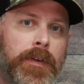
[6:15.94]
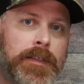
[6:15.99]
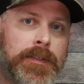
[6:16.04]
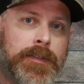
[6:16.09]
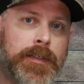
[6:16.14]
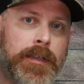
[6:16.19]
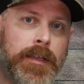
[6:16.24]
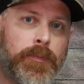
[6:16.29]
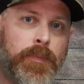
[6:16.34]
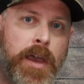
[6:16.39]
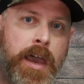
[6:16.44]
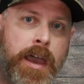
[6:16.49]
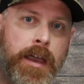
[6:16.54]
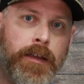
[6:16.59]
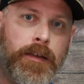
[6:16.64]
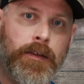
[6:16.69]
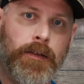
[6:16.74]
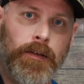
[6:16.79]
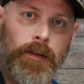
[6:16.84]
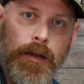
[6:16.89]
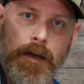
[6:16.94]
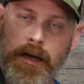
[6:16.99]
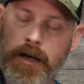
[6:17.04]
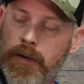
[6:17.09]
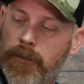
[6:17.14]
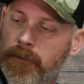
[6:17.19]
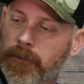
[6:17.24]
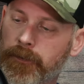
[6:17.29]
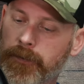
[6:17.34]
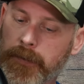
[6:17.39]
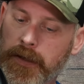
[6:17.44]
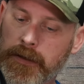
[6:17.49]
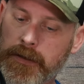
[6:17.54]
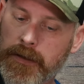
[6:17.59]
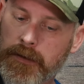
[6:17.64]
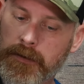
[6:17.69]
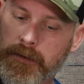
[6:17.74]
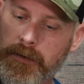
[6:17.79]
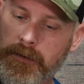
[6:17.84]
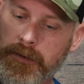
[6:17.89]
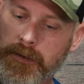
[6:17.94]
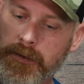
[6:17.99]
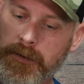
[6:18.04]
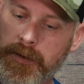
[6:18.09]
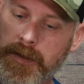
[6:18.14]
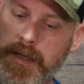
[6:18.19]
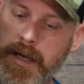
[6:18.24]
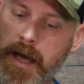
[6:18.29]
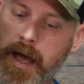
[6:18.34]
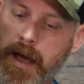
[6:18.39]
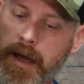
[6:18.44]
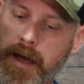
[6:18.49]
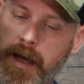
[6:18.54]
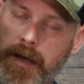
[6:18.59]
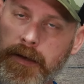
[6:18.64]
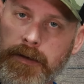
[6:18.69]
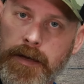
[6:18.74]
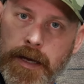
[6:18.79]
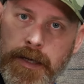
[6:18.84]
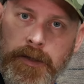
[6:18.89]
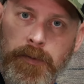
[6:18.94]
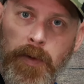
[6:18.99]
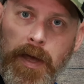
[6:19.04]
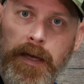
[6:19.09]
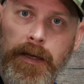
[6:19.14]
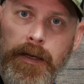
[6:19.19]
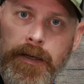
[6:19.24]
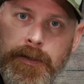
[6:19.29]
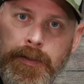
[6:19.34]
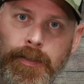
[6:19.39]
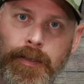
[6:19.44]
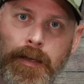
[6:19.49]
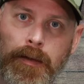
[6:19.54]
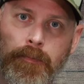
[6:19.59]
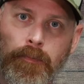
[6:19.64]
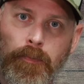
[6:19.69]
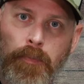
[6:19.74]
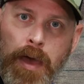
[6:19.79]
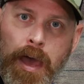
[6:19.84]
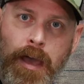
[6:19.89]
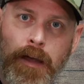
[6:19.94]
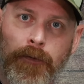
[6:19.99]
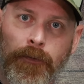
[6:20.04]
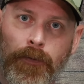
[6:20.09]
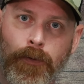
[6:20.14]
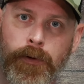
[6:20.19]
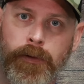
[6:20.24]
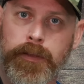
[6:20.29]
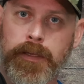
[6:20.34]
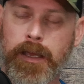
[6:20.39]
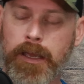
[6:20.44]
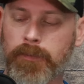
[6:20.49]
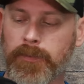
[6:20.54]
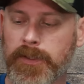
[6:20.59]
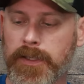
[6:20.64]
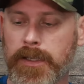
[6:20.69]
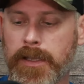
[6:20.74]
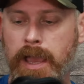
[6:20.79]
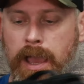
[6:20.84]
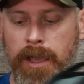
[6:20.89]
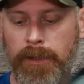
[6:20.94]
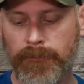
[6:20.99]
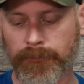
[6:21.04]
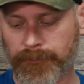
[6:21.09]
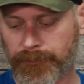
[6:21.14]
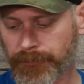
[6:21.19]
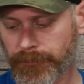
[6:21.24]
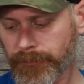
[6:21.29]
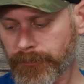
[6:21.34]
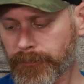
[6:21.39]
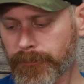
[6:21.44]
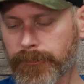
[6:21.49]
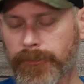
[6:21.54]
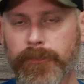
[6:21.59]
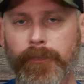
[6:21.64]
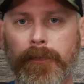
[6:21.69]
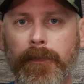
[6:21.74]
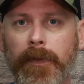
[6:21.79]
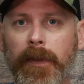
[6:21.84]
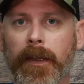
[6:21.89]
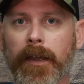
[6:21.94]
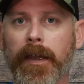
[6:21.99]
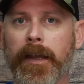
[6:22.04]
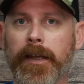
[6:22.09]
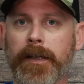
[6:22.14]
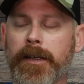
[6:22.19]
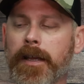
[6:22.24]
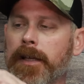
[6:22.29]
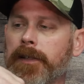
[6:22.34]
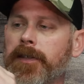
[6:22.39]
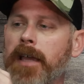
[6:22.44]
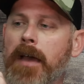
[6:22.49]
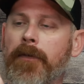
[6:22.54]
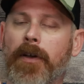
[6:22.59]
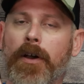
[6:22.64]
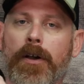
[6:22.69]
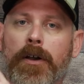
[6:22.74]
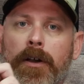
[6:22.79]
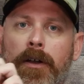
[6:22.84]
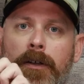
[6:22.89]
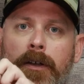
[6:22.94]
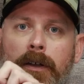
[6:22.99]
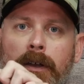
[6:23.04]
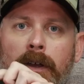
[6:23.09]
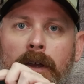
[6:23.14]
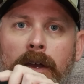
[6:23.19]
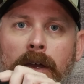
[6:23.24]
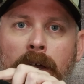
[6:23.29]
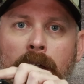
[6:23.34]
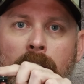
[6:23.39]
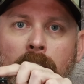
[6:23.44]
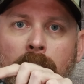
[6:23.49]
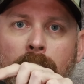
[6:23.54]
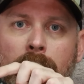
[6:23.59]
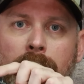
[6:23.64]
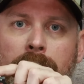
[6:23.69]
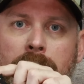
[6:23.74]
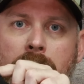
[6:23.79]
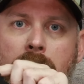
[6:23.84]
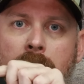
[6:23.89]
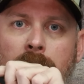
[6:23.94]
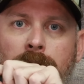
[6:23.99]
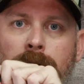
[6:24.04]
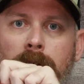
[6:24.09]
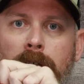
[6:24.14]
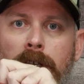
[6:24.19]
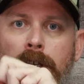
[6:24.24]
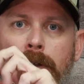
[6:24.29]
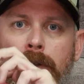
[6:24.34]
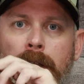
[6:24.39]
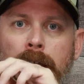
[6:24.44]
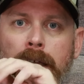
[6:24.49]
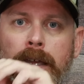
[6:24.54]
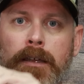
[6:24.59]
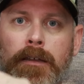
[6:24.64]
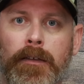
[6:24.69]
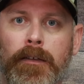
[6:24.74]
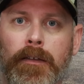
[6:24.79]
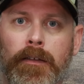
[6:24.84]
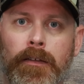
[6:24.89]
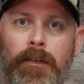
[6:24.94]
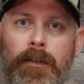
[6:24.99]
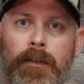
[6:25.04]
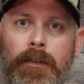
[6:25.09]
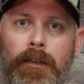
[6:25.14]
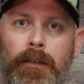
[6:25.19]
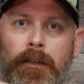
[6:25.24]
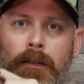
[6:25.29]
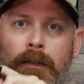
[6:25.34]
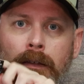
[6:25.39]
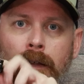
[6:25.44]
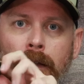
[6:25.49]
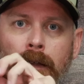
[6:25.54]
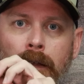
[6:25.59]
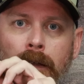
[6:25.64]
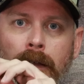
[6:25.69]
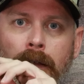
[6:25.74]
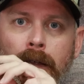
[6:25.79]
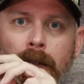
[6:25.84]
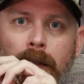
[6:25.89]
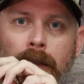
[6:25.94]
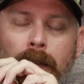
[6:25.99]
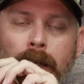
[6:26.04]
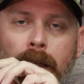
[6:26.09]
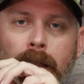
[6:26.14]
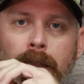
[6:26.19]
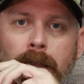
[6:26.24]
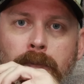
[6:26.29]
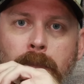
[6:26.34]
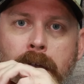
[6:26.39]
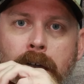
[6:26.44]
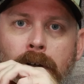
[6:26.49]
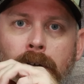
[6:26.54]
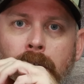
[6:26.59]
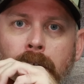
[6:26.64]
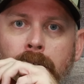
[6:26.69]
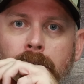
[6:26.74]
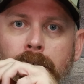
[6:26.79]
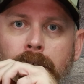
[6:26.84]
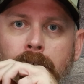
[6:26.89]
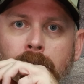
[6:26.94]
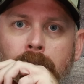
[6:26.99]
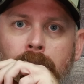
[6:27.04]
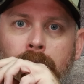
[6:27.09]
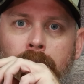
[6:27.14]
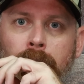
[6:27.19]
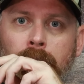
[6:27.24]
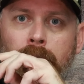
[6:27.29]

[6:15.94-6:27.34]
a sling bag, CAA does make a sling bag for the MCK, and it does have a hook with an extra QD, the male end here,